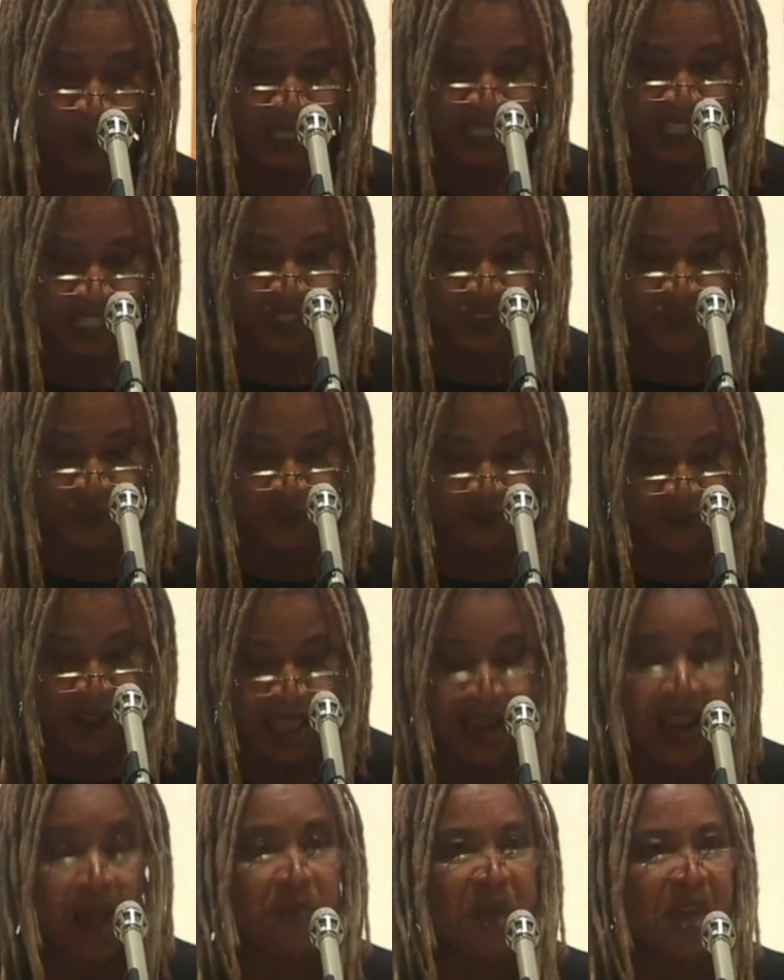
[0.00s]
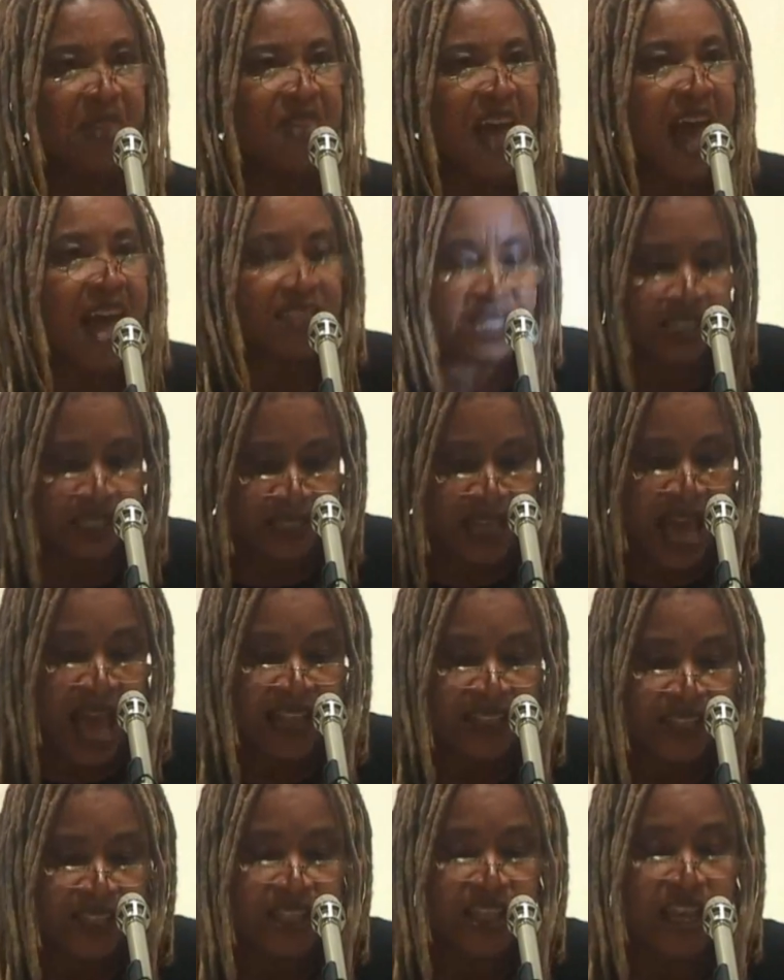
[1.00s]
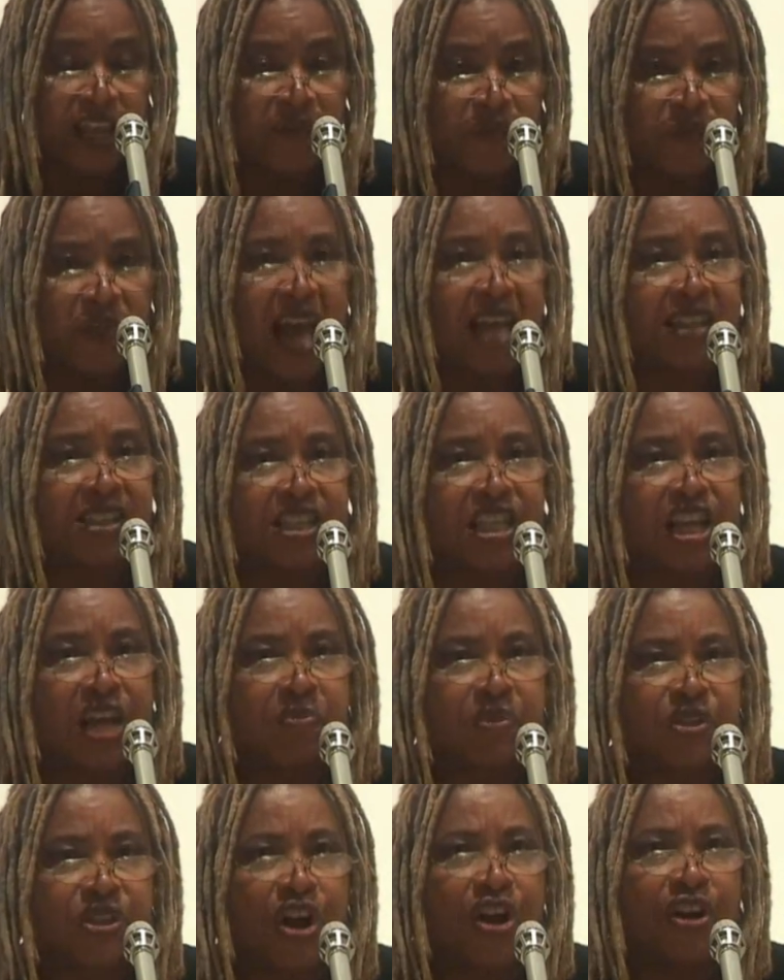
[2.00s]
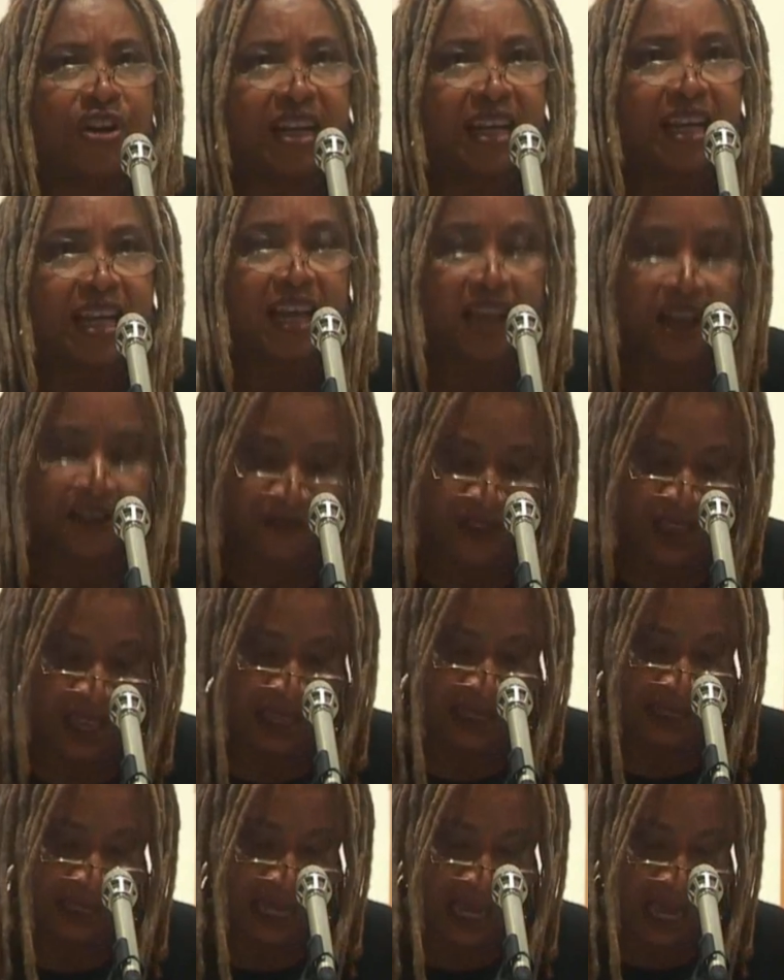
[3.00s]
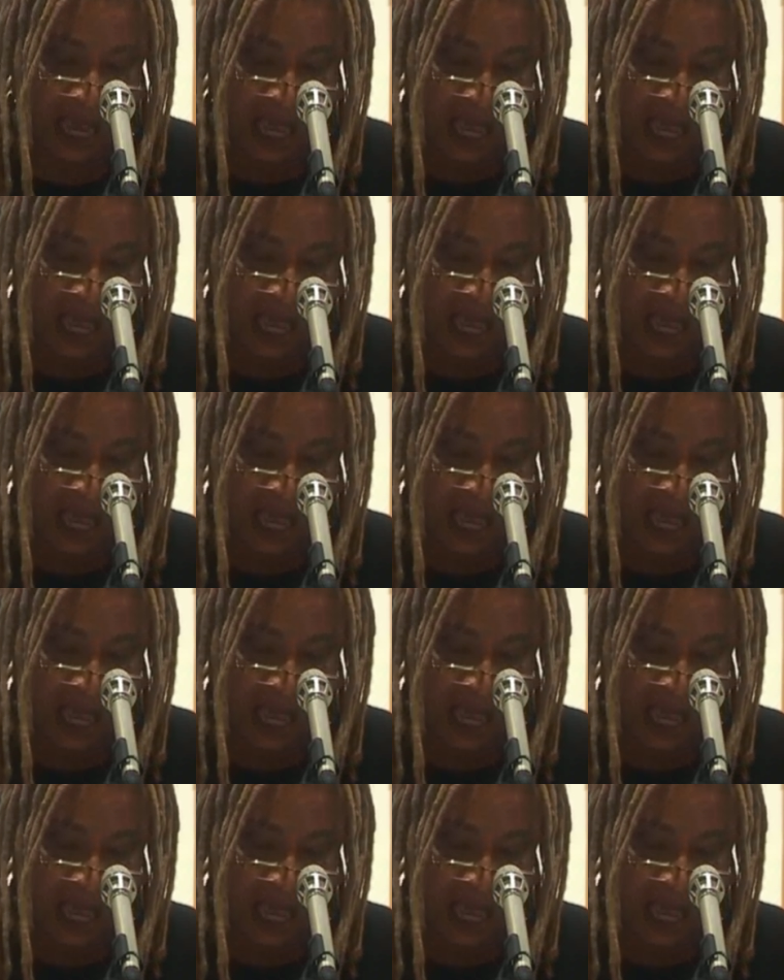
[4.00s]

was a threat. I mean, that's the absurdity of it.